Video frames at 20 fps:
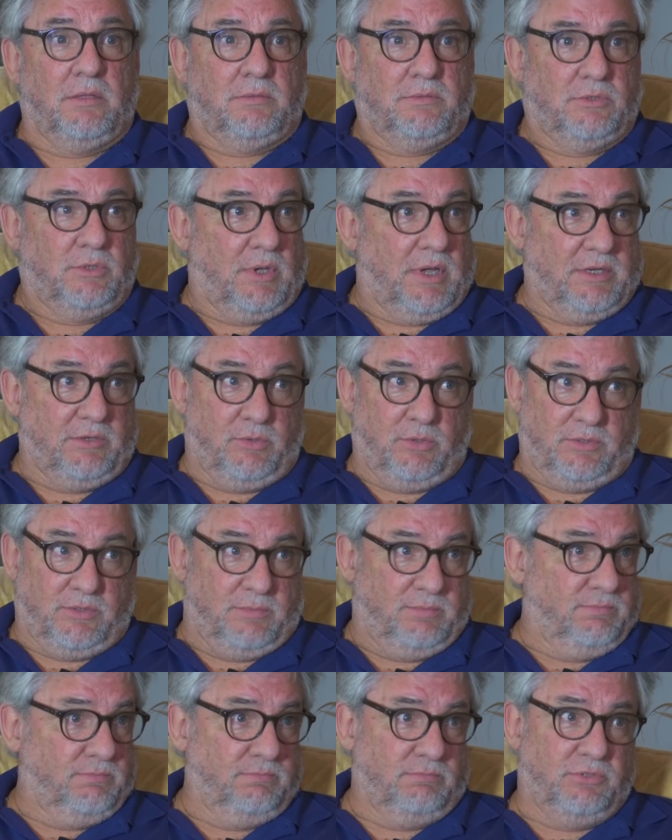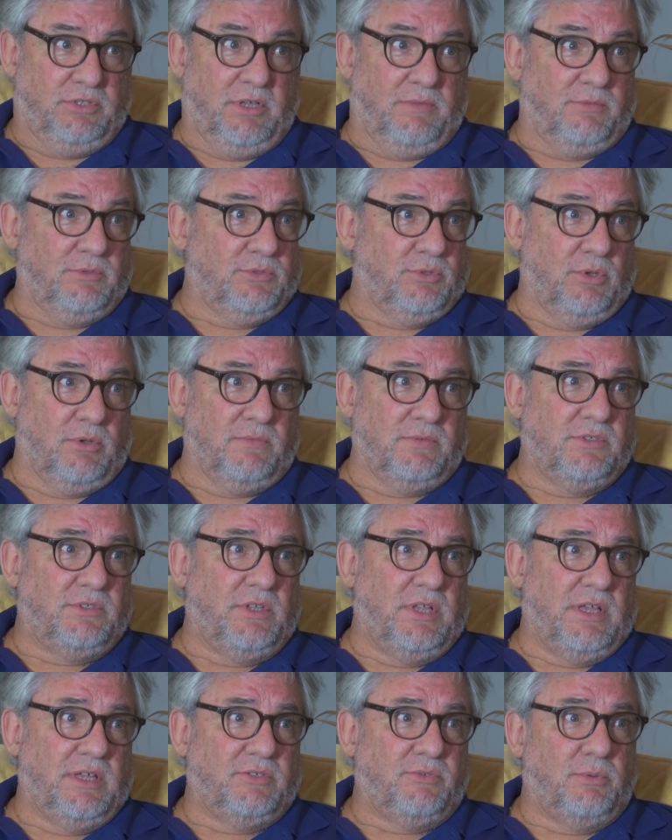So I took civil service
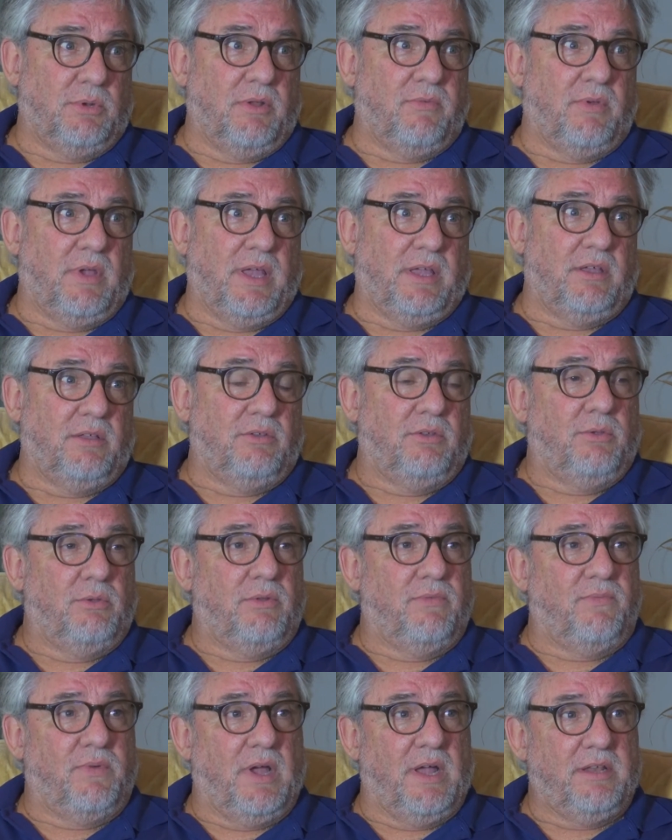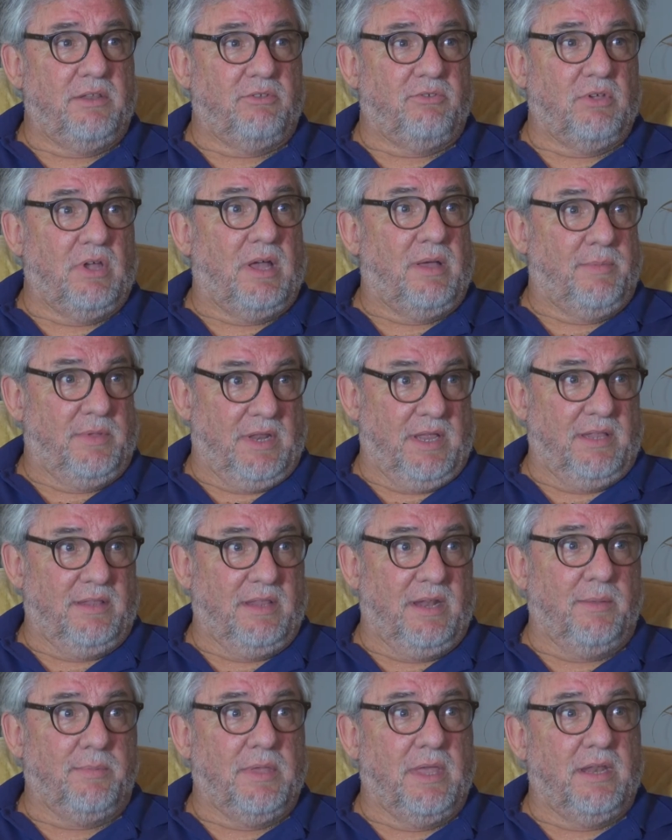tests, whatever I could do to find a job, and I
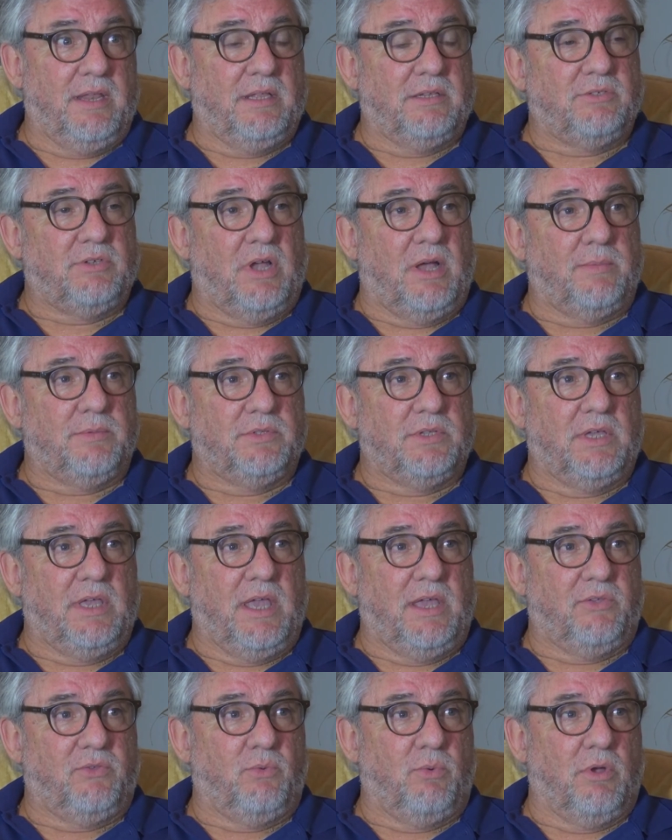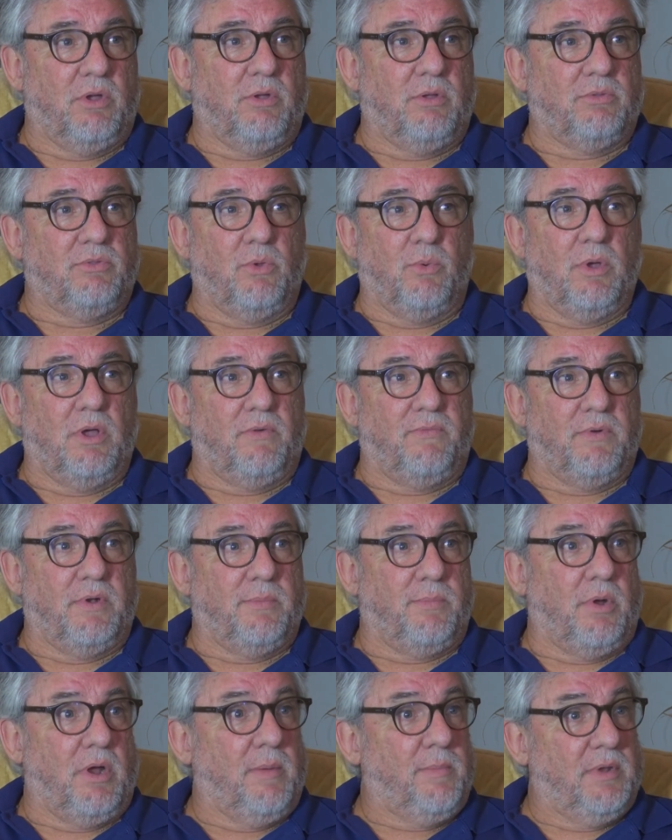ended up getting a job as a caseworker at the Welfare
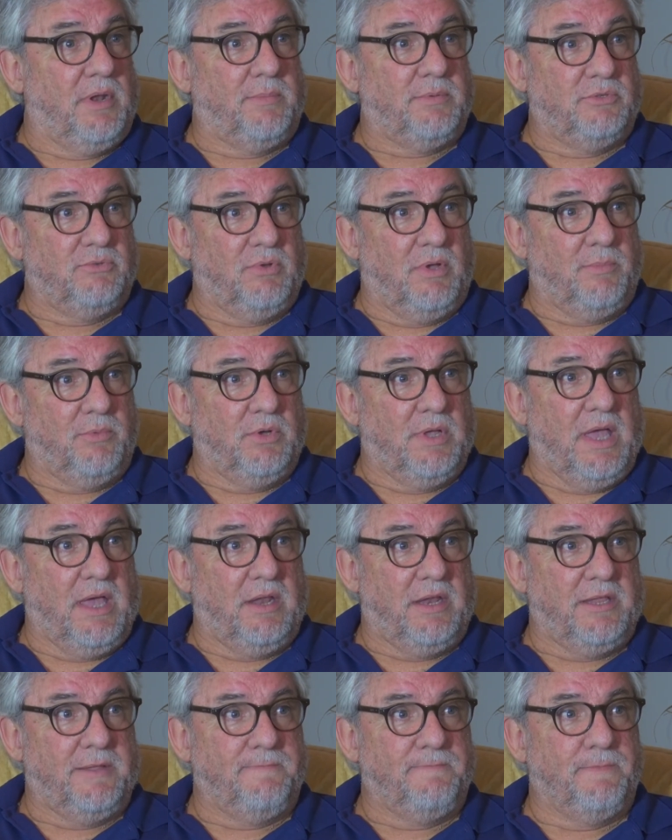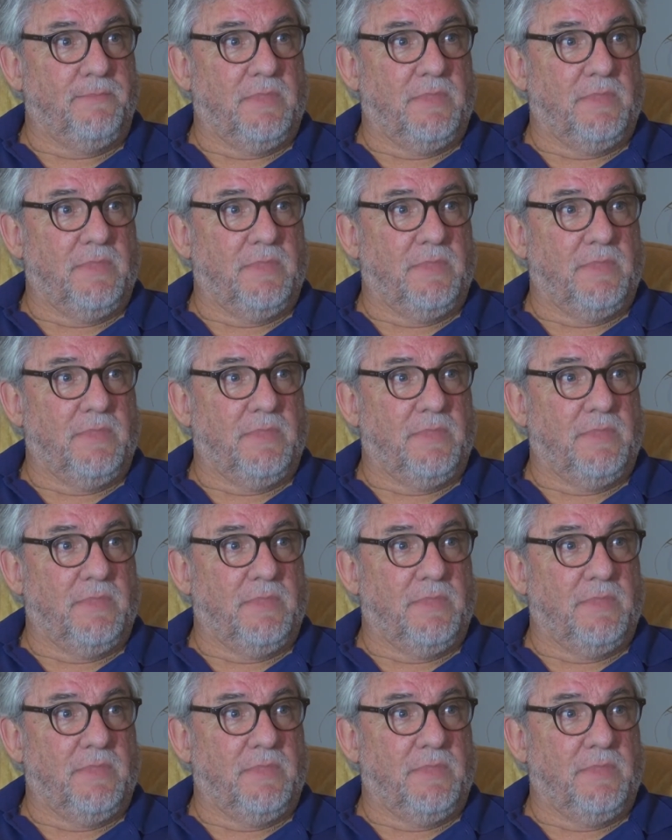Department up in Trumbull County.